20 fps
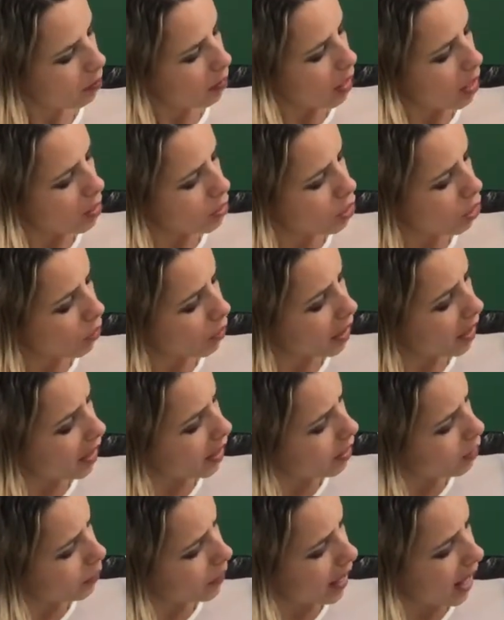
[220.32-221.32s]
So
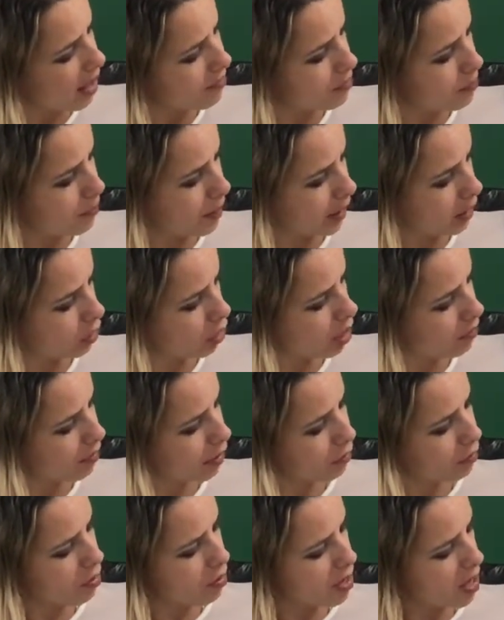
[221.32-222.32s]
here we have a picture of
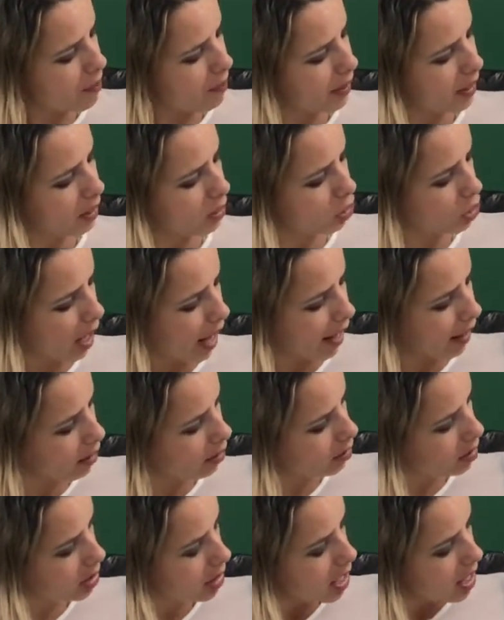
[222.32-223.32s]
a grown-up and a
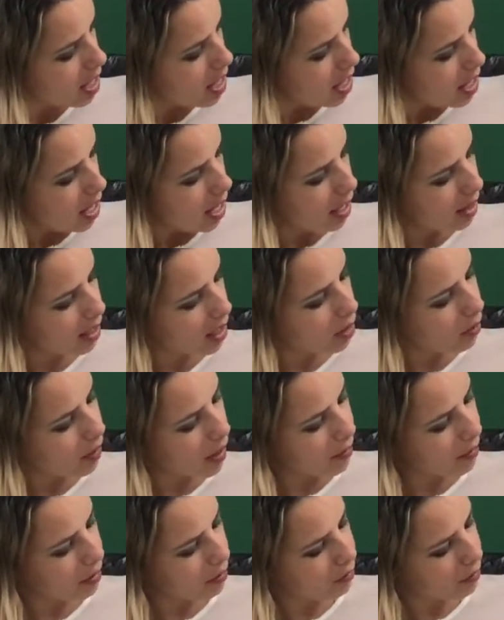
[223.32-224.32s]
child. And they're
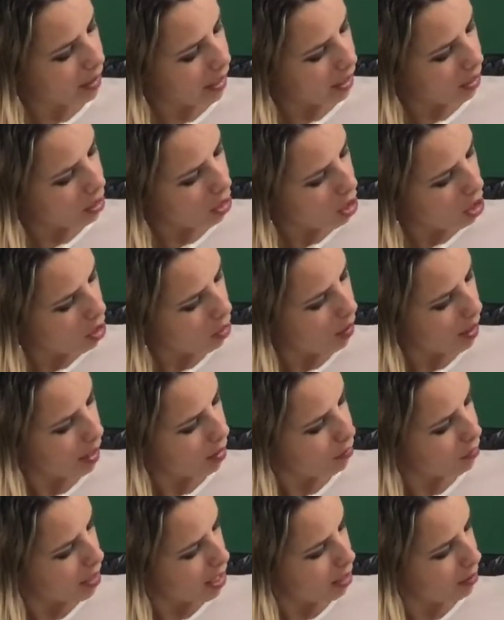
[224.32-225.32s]
wearing raincoat
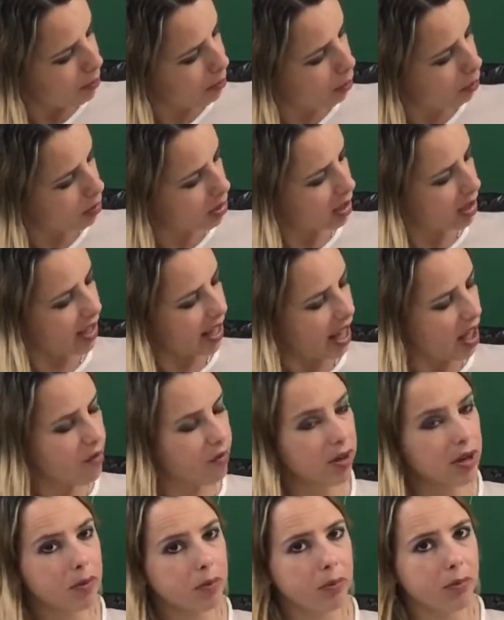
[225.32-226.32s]
and rain boots, and they have
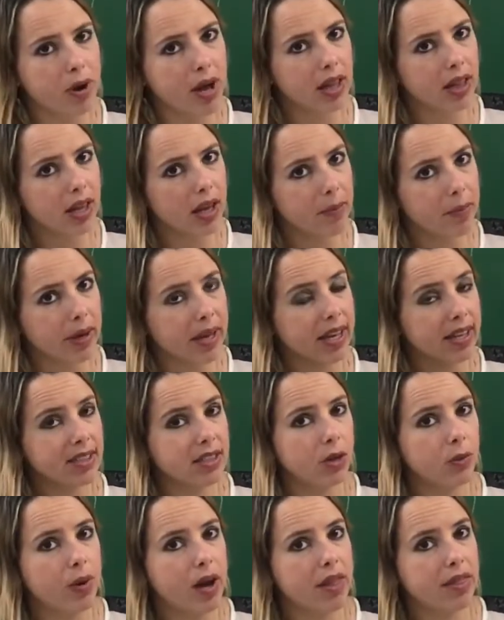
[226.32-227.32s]
an umbrella because
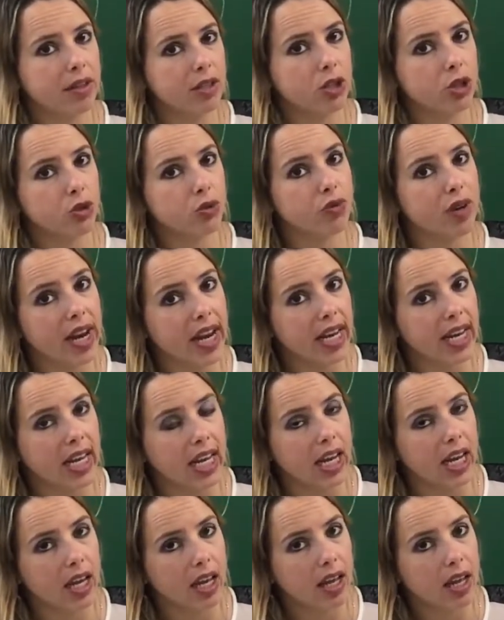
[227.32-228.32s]
the weather is
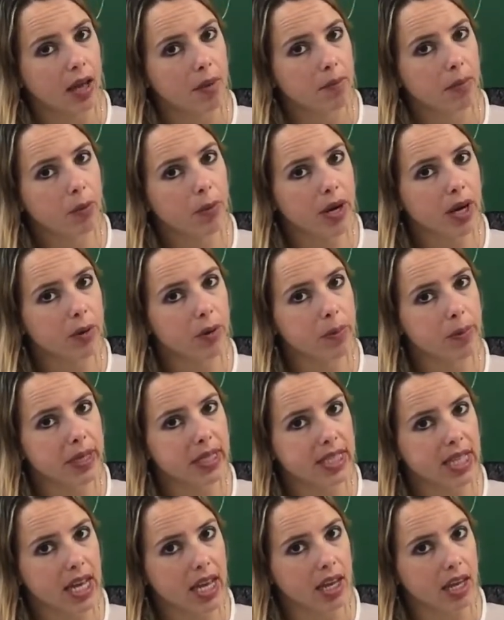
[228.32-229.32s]
rainy. But what are we
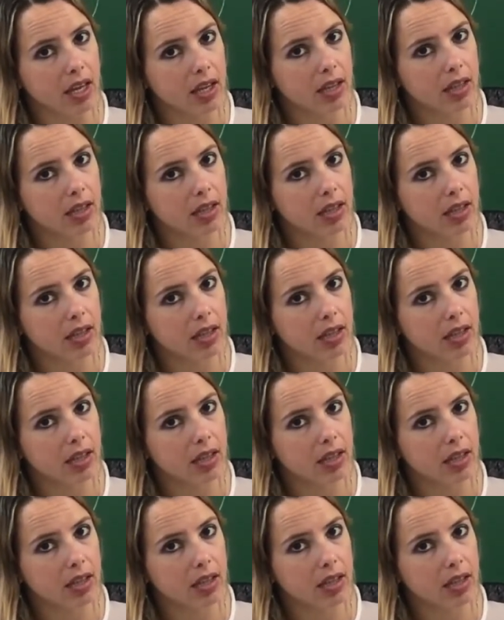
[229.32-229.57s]
missing?